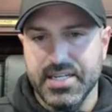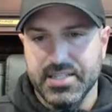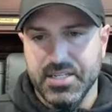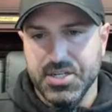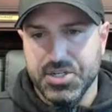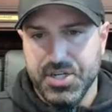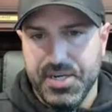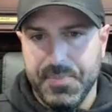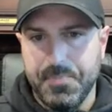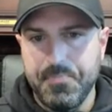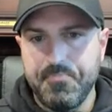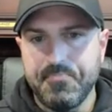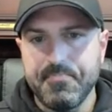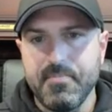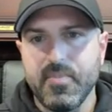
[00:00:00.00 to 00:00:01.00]
TTG.
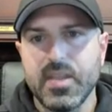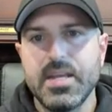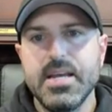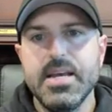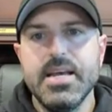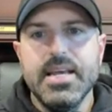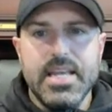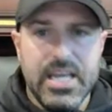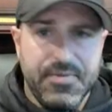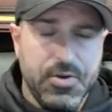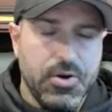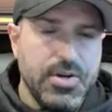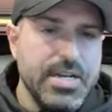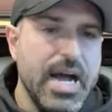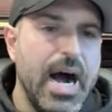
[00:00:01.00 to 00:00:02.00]
If
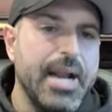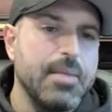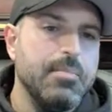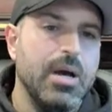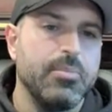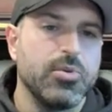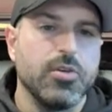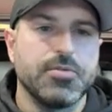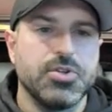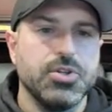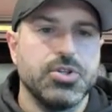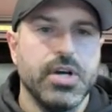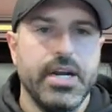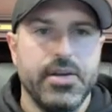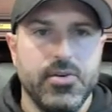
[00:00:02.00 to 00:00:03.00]
you're not a member of True
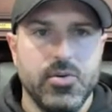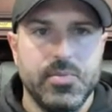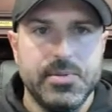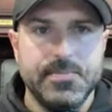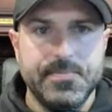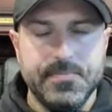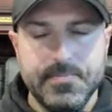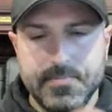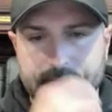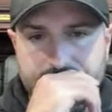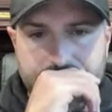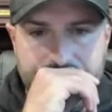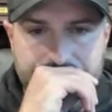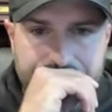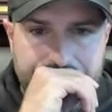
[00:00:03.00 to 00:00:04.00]
Trading Group.
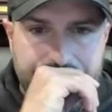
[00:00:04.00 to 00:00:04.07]
So